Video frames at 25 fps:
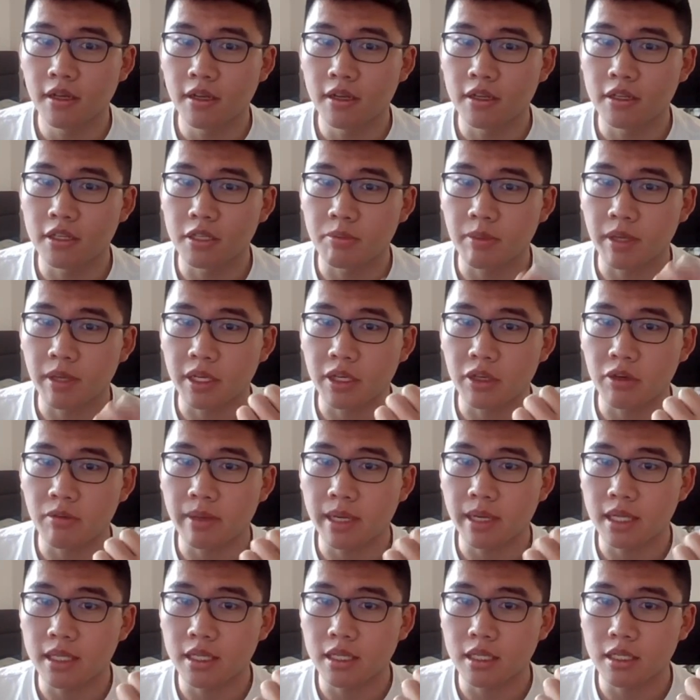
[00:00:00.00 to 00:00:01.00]
Is this making you
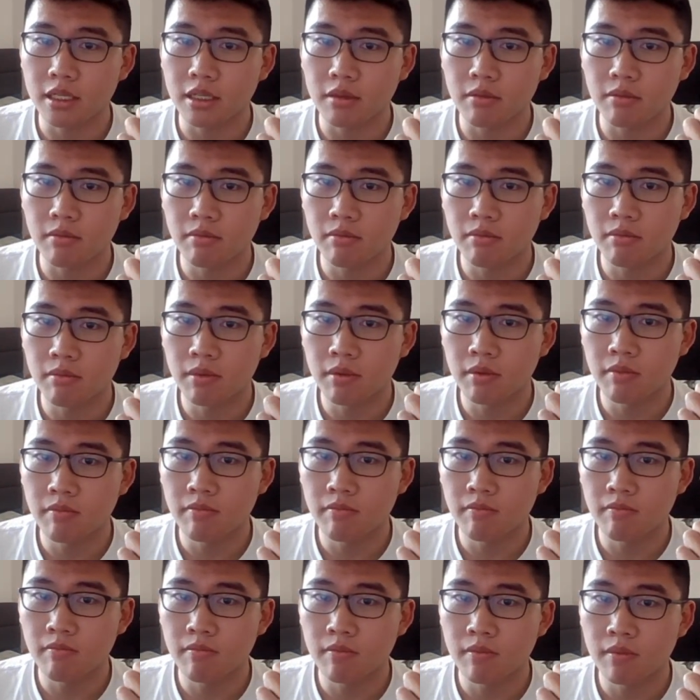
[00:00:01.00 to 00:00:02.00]
pay attention?
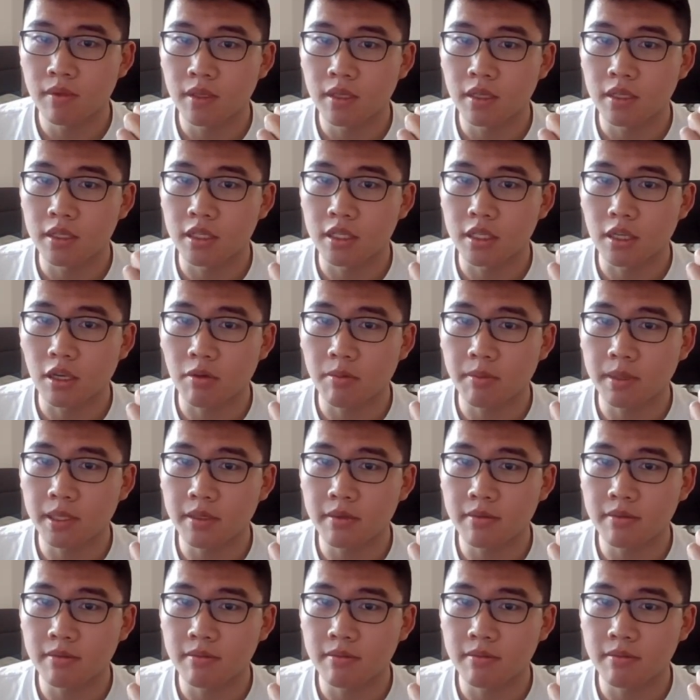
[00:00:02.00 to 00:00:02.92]
Is this helping?